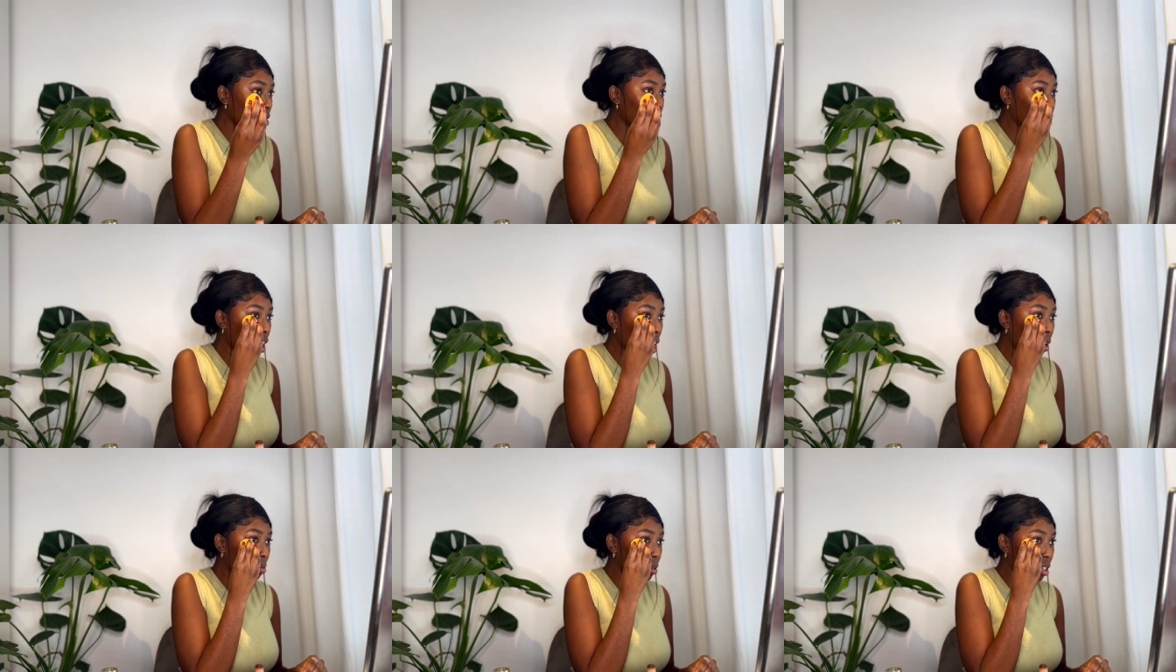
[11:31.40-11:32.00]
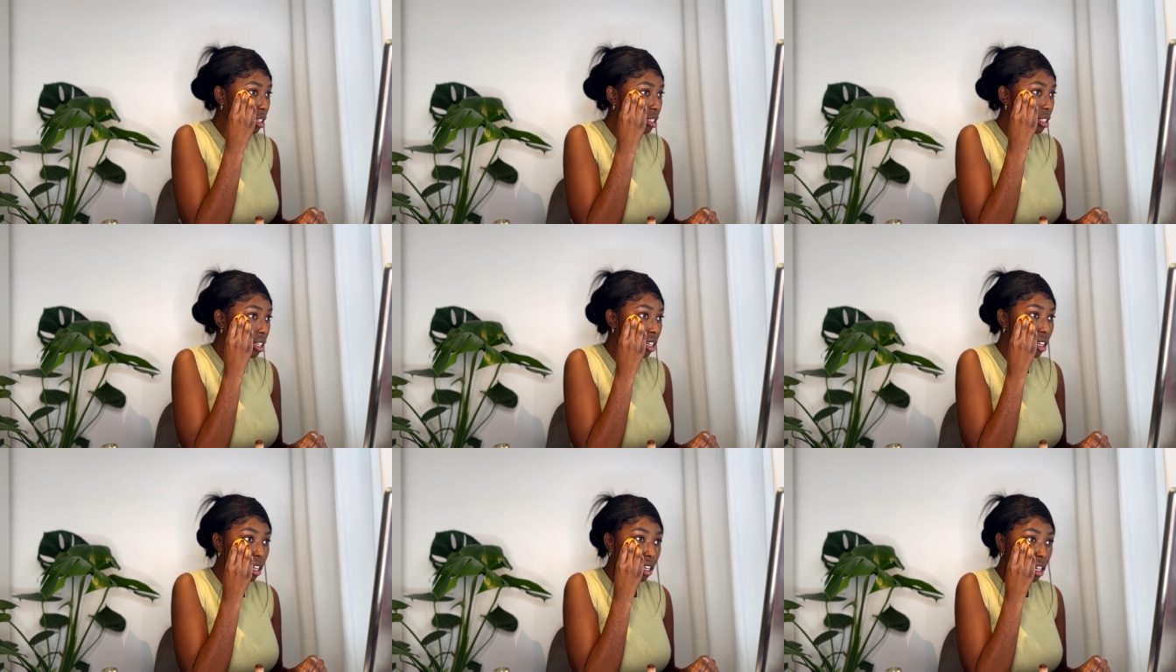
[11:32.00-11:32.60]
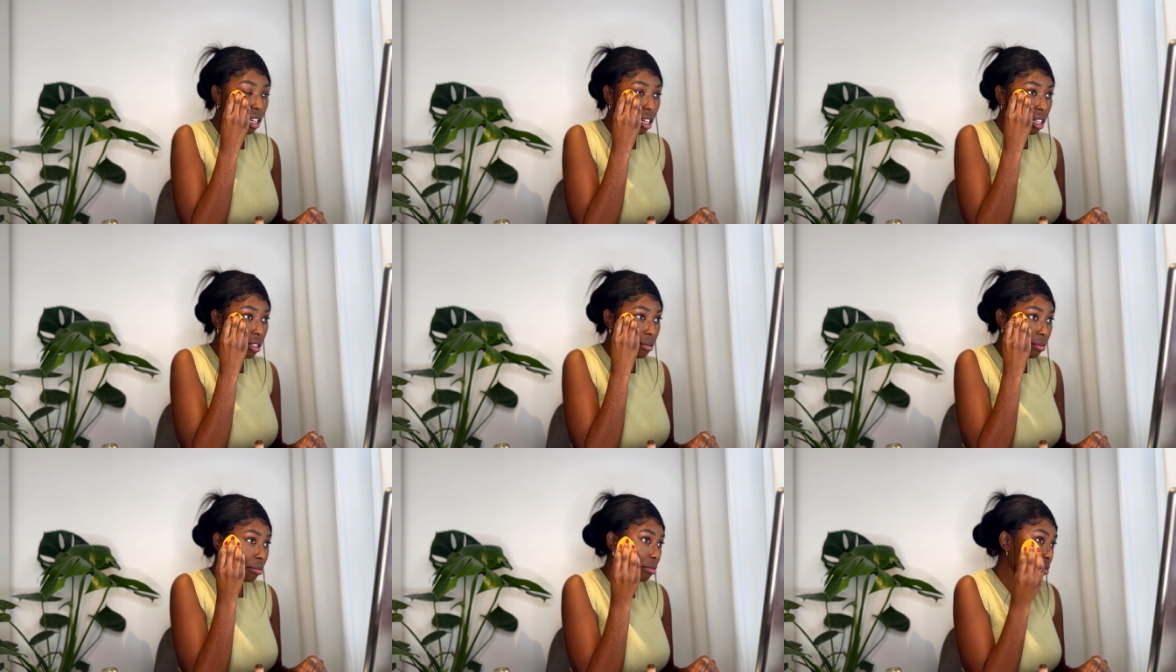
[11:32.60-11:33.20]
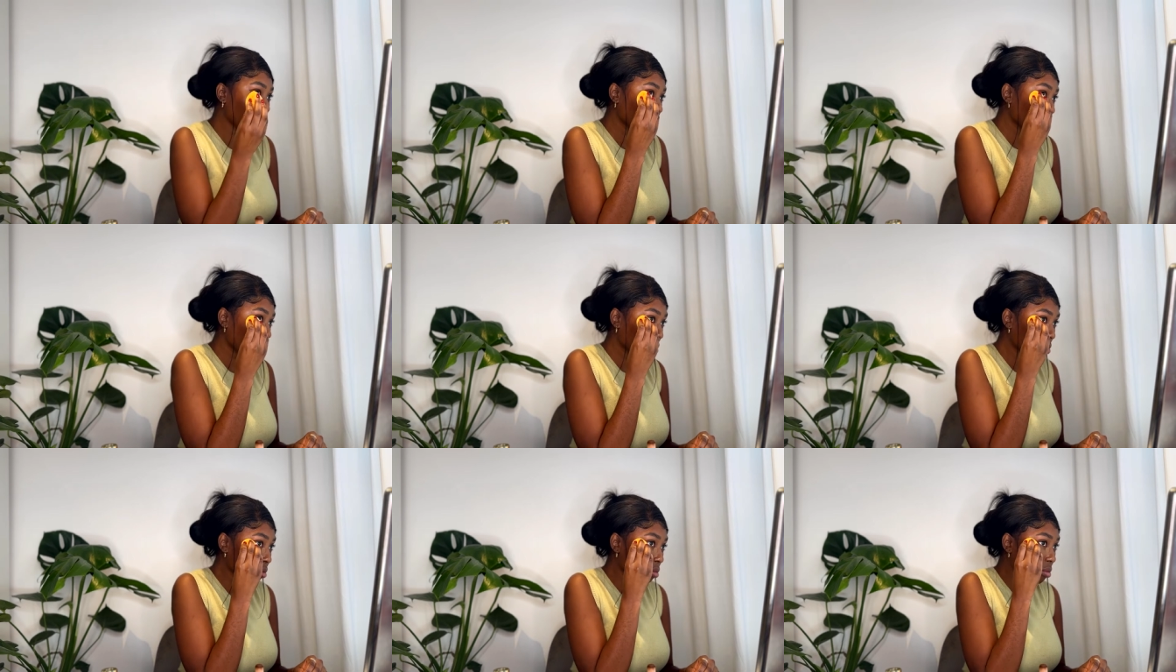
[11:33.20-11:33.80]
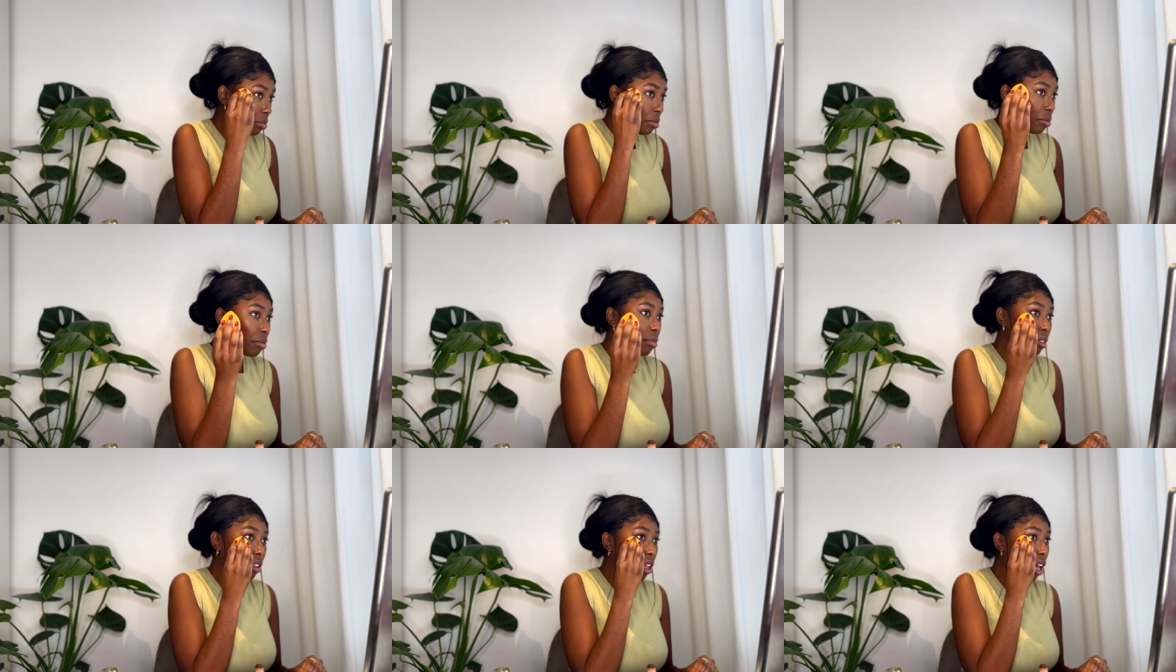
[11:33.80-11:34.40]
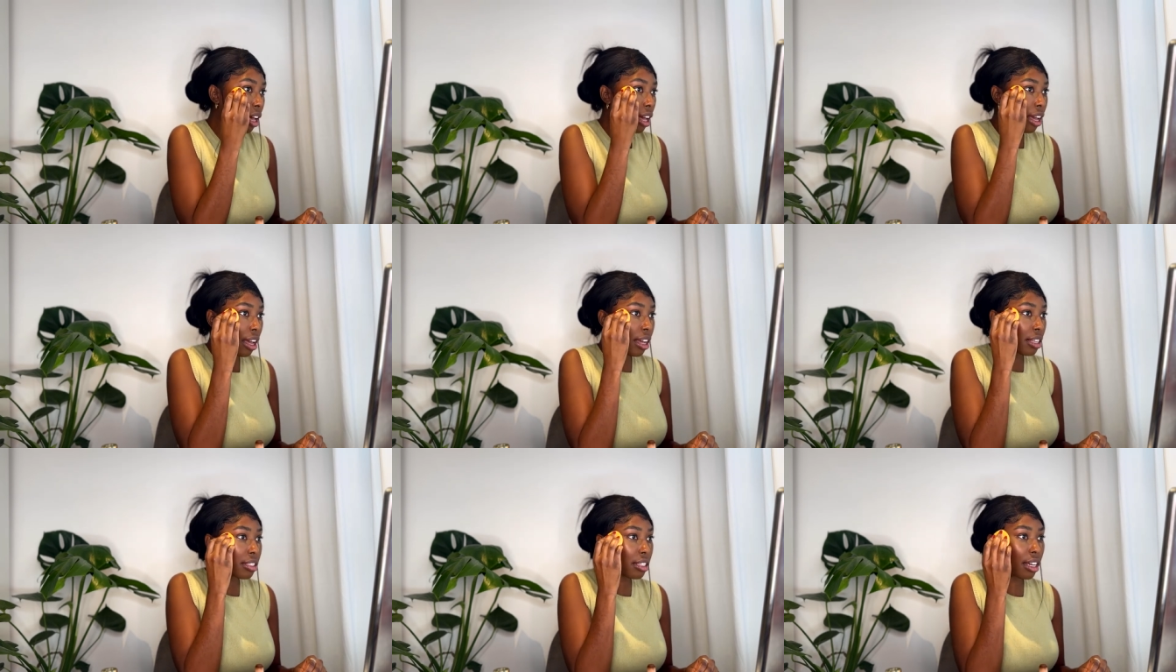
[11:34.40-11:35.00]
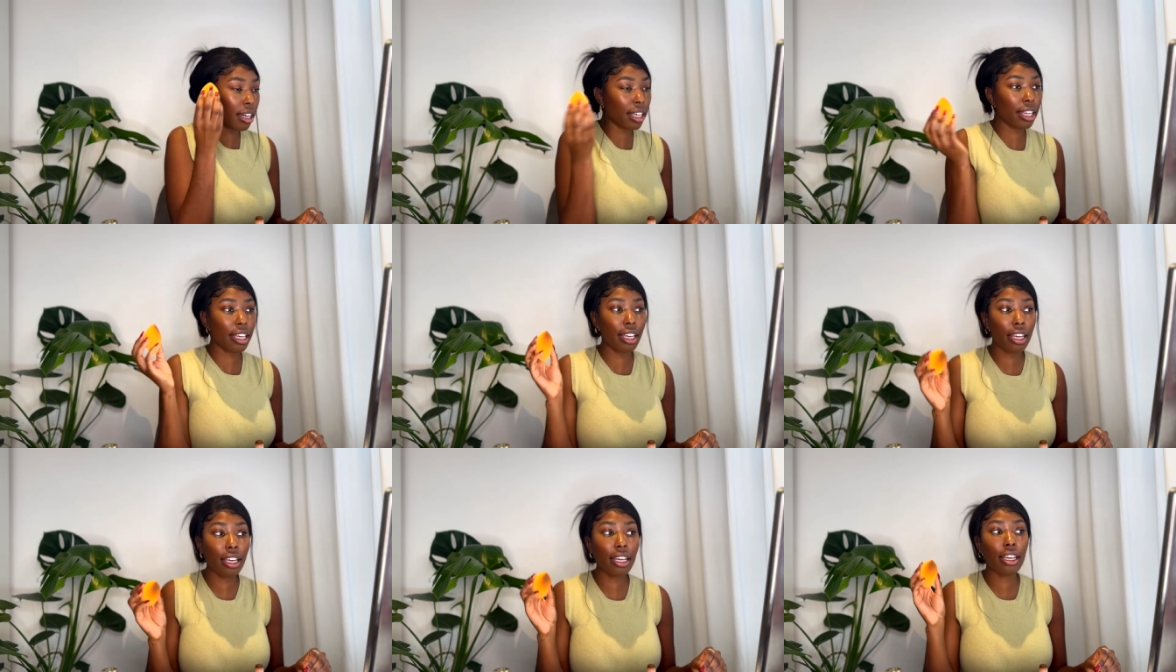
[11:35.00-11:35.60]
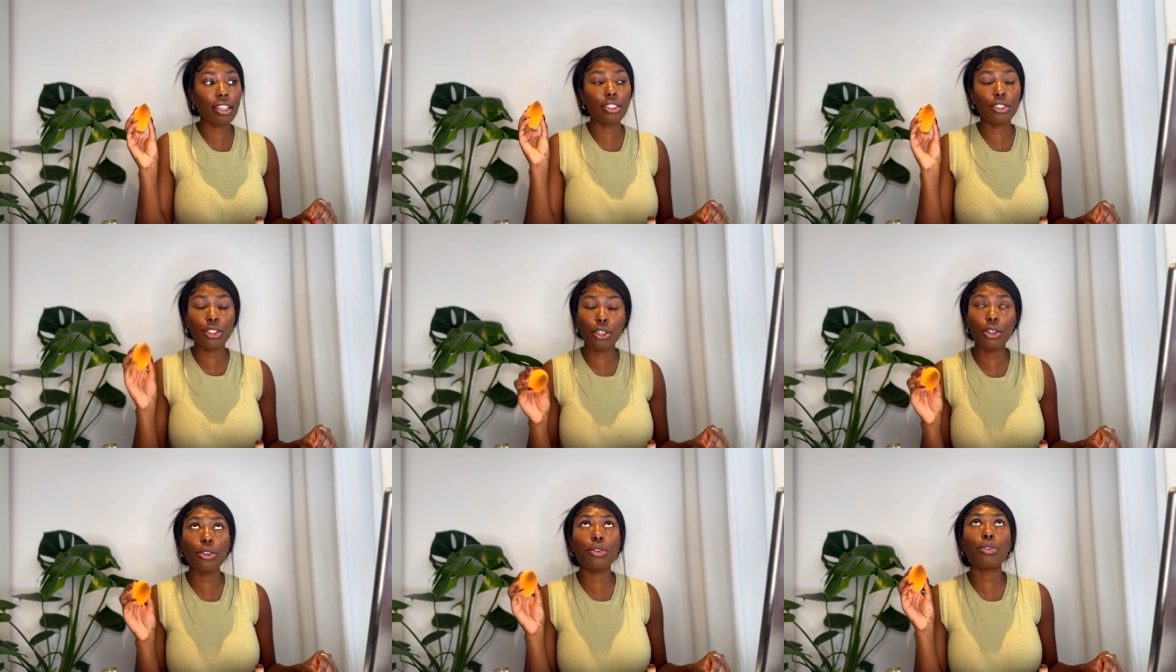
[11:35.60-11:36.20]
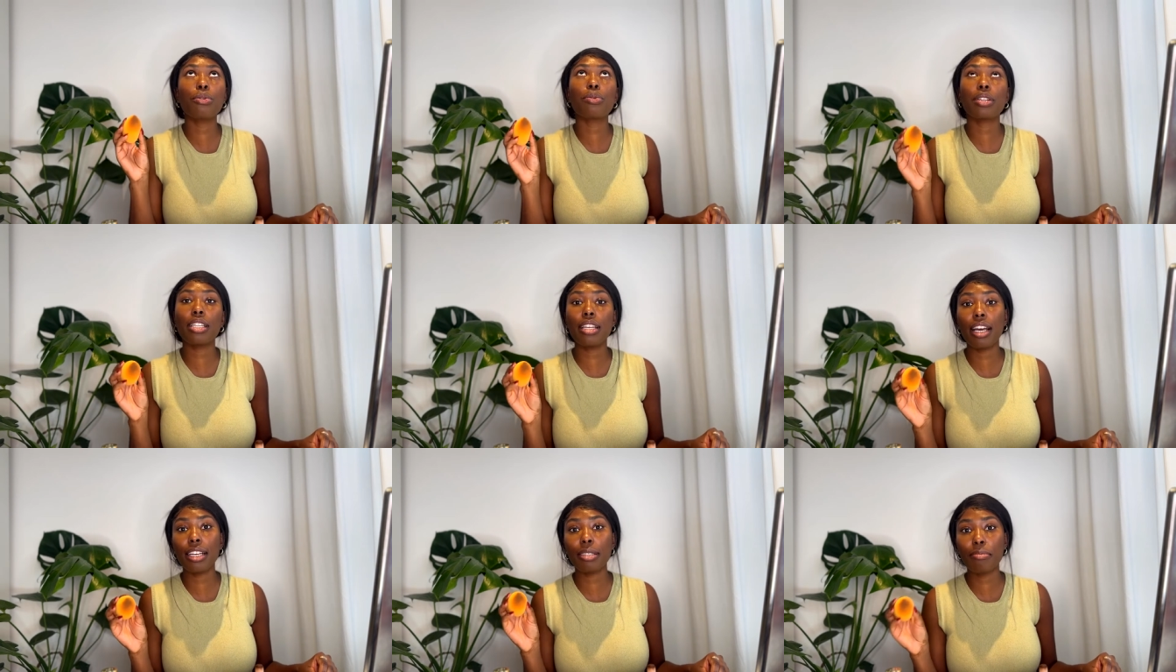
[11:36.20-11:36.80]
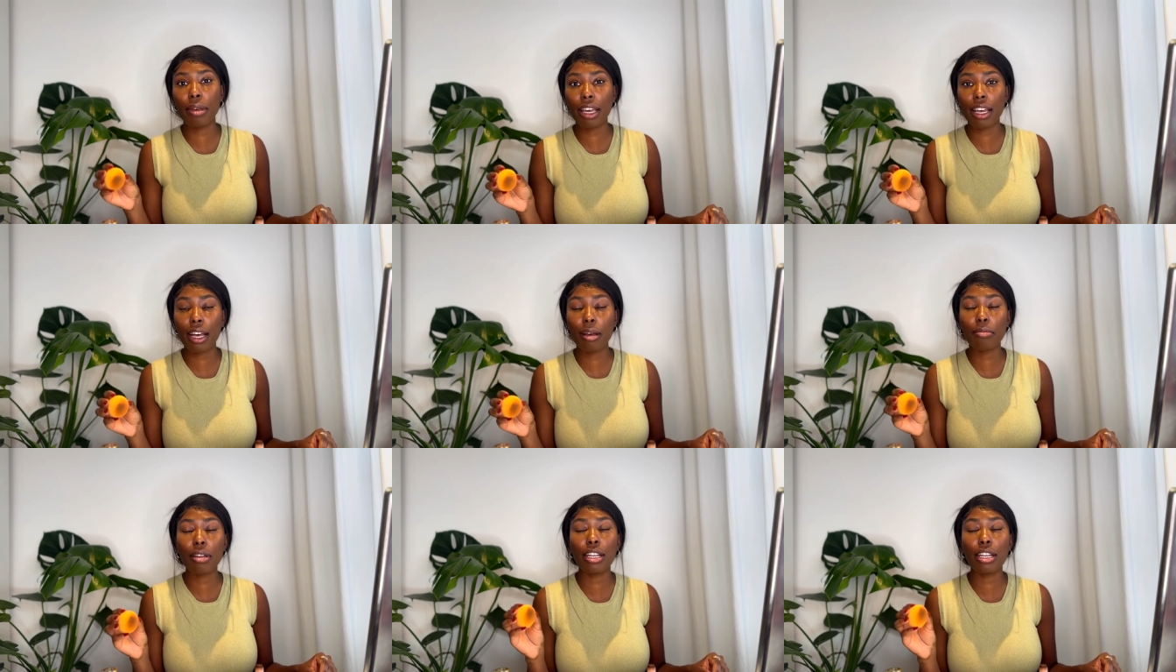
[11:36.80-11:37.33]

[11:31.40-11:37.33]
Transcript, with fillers: dab this in. And a key to really nice makeup,